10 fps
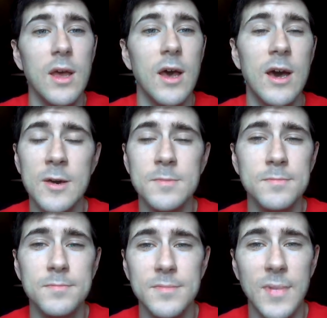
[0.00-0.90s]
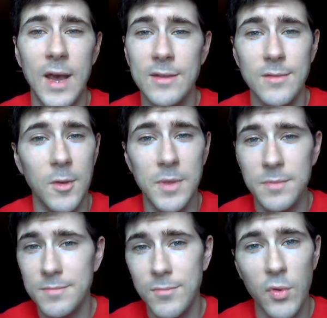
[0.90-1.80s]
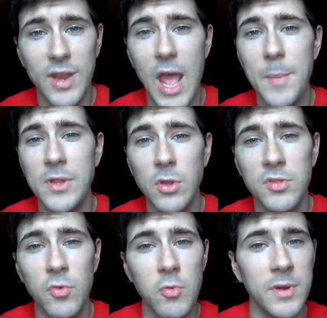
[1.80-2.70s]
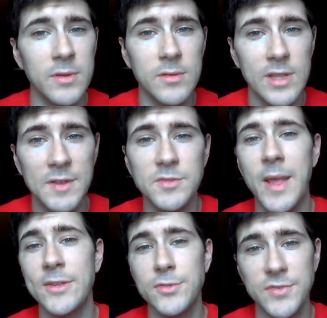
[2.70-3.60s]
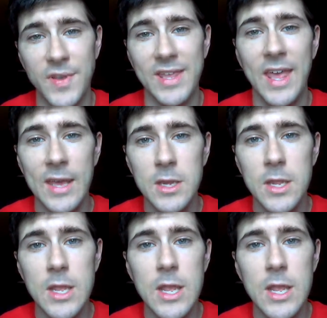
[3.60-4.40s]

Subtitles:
I'll be more than happy to look through them and give some answers if I can.